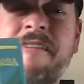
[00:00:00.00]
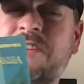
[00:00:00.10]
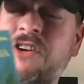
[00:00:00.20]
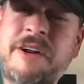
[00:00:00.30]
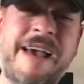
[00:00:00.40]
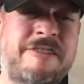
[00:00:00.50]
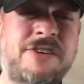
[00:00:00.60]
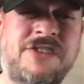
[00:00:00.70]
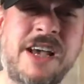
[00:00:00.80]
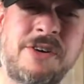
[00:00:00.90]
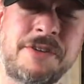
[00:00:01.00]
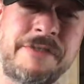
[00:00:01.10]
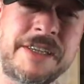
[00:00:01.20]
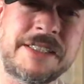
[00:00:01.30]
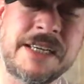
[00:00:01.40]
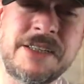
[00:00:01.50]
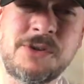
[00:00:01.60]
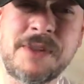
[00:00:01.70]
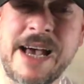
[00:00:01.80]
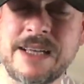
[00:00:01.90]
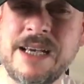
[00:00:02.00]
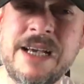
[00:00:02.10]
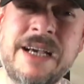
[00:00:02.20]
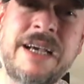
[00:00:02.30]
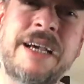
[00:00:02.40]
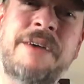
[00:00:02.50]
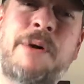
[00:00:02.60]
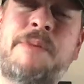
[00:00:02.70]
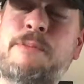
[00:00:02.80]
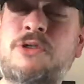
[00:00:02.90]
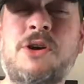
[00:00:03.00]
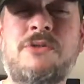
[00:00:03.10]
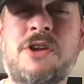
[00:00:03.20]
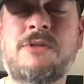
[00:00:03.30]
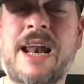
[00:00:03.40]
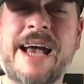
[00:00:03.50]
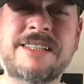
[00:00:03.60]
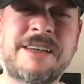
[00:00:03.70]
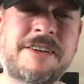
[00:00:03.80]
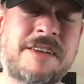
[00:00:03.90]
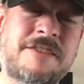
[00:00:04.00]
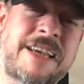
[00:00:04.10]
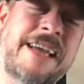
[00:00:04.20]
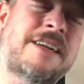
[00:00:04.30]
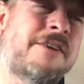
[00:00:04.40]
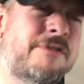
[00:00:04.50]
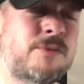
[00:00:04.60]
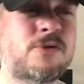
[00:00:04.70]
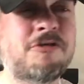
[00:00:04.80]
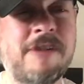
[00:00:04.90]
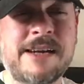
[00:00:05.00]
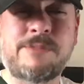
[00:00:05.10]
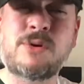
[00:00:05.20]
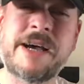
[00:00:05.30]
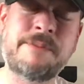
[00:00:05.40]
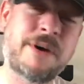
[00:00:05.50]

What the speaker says: It's not an area you see a lot on the VC. Sort of that when people do the Latin stuff, they tend to again go for the more credible end.